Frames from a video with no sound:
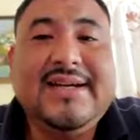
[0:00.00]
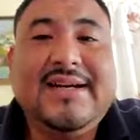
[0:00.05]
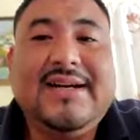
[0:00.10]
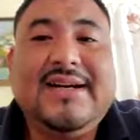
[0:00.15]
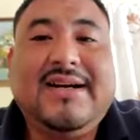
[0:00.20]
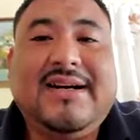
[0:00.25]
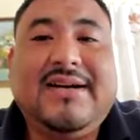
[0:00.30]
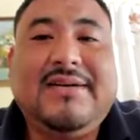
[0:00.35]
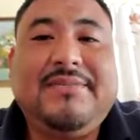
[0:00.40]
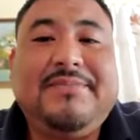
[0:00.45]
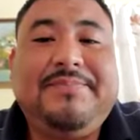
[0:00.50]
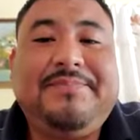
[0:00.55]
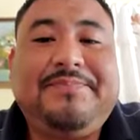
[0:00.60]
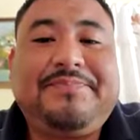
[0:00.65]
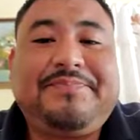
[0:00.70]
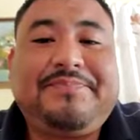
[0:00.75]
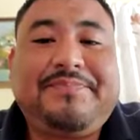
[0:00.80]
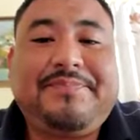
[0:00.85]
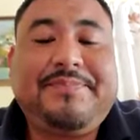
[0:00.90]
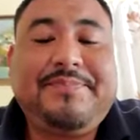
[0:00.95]
Um,
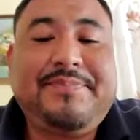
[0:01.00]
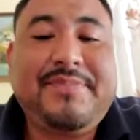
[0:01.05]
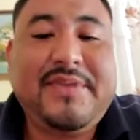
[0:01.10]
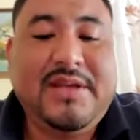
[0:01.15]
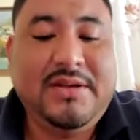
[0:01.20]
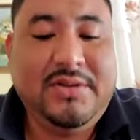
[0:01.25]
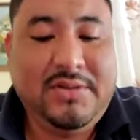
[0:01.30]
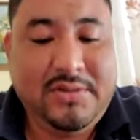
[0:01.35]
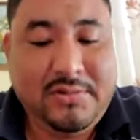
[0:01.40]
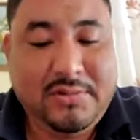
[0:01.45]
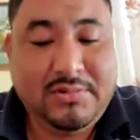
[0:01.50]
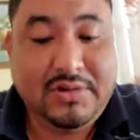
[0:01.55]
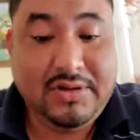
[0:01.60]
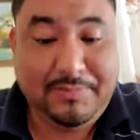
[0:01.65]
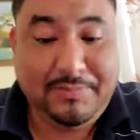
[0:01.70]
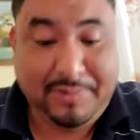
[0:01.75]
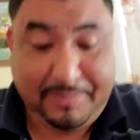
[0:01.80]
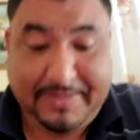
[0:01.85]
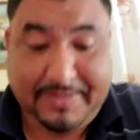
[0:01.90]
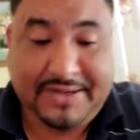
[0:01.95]
you were
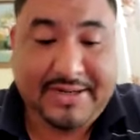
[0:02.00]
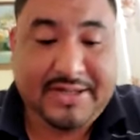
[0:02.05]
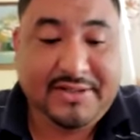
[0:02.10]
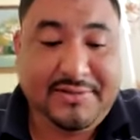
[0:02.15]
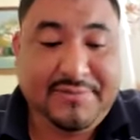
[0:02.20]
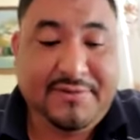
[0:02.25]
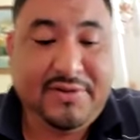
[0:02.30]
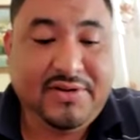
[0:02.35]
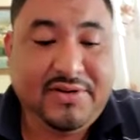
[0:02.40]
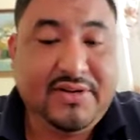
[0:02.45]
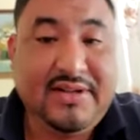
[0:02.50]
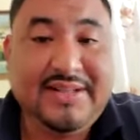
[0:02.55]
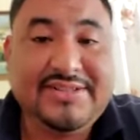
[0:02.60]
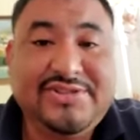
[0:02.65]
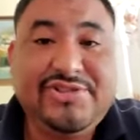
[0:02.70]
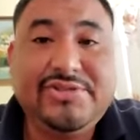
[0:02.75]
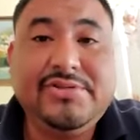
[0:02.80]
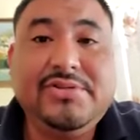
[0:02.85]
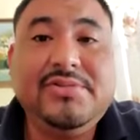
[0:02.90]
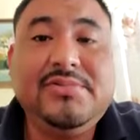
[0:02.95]
prepared for your
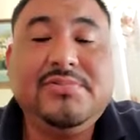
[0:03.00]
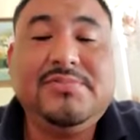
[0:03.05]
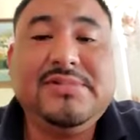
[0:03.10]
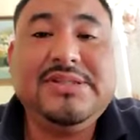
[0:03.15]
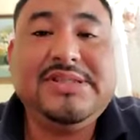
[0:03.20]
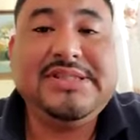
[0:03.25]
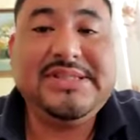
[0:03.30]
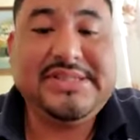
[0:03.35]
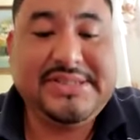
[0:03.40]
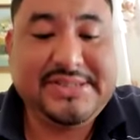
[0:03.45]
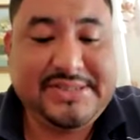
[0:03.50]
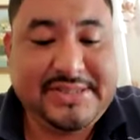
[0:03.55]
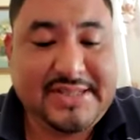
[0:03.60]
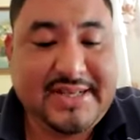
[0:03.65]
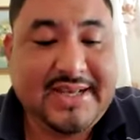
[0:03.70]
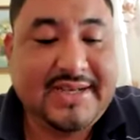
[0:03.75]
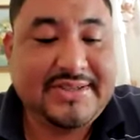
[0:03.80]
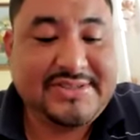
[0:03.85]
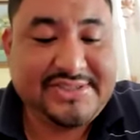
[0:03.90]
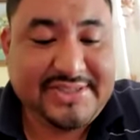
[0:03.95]
lesson, which is
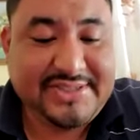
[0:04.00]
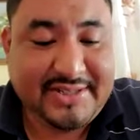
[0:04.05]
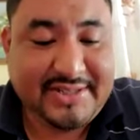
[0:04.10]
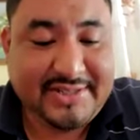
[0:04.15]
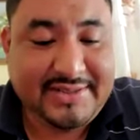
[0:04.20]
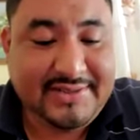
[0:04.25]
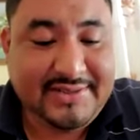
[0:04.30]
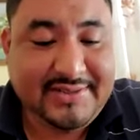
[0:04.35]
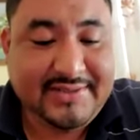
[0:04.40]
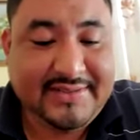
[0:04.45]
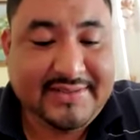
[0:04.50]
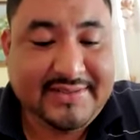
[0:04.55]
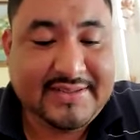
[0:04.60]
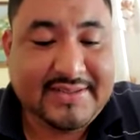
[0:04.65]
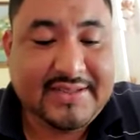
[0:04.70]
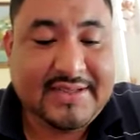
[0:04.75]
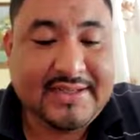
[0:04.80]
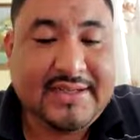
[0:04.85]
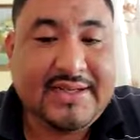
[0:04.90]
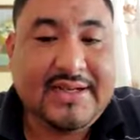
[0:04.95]
excellent.
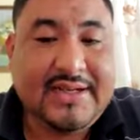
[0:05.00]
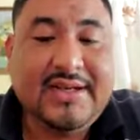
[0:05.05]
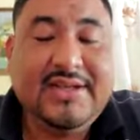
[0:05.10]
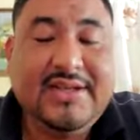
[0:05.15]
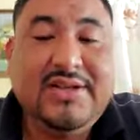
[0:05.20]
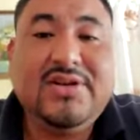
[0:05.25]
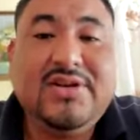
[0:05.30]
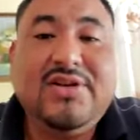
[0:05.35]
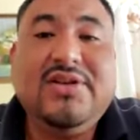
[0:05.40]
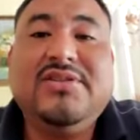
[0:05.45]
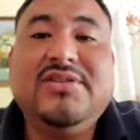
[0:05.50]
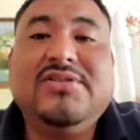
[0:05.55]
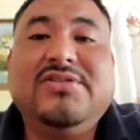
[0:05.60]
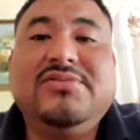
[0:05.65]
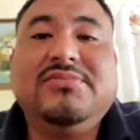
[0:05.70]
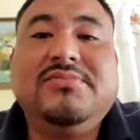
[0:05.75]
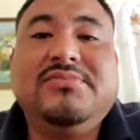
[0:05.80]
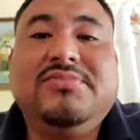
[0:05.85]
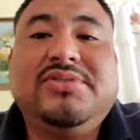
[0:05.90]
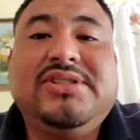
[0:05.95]
Your
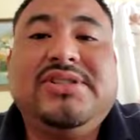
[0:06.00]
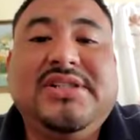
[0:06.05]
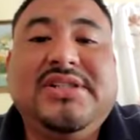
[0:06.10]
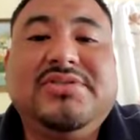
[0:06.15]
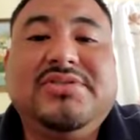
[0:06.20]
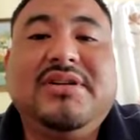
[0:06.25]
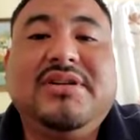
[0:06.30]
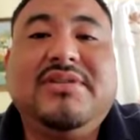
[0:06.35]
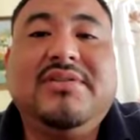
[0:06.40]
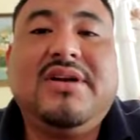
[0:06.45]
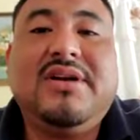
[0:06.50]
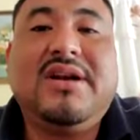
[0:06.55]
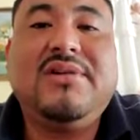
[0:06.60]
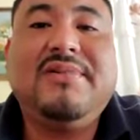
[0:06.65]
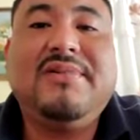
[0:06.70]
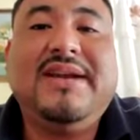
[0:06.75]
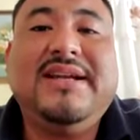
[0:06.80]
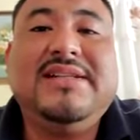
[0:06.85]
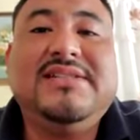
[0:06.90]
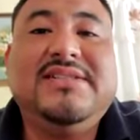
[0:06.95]
children were
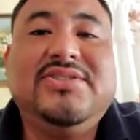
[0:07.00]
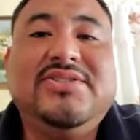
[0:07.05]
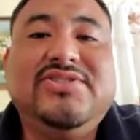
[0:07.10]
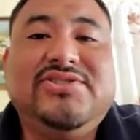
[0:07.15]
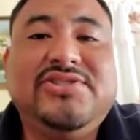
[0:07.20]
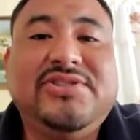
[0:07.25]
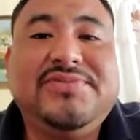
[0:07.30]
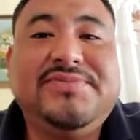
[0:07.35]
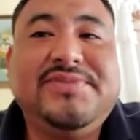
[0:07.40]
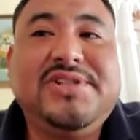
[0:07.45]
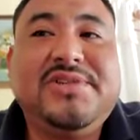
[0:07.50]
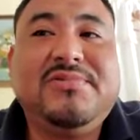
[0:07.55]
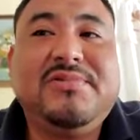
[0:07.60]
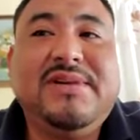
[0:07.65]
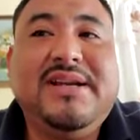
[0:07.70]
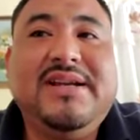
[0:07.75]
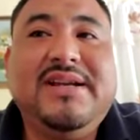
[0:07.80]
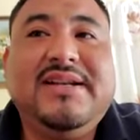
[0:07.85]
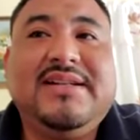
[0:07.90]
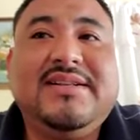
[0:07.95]
arranged in such a
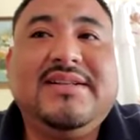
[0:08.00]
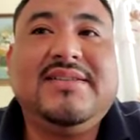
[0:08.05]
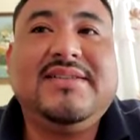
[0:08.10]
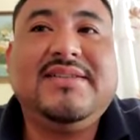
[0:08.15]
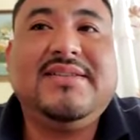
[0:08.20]
way that